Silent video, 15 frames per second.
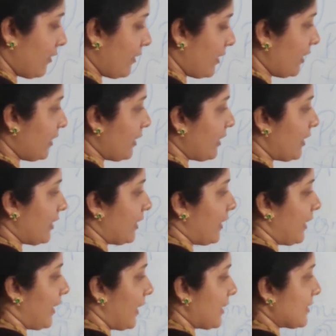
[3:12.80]
Okay.
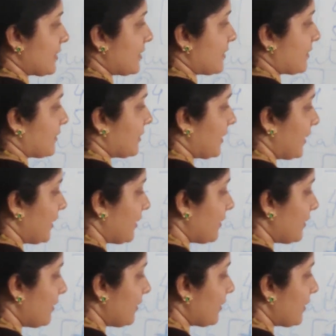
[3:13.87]
Next,
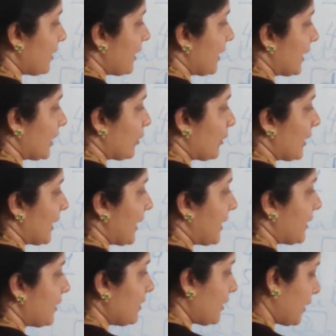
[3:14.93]
here you will get
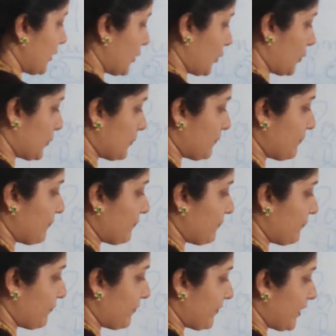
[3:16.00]
2.
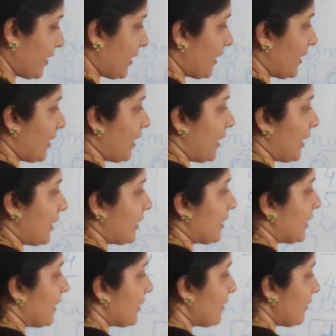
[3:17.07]
And
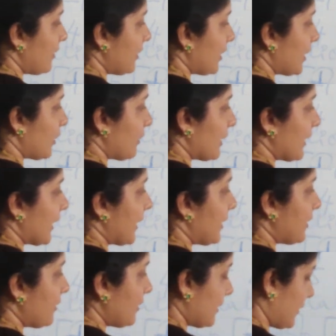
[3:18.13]
here you will get 3.
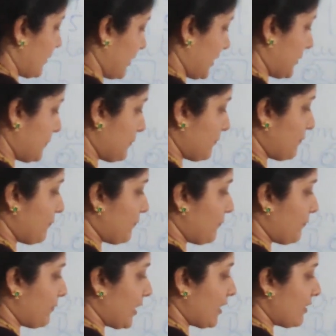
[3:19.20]

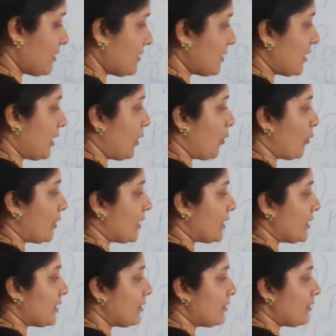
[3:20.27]
Because only
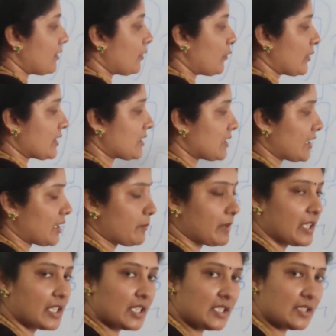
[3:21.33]
the first
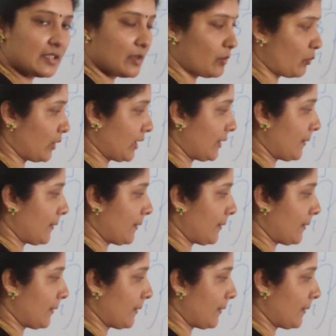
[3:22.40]
element is 1.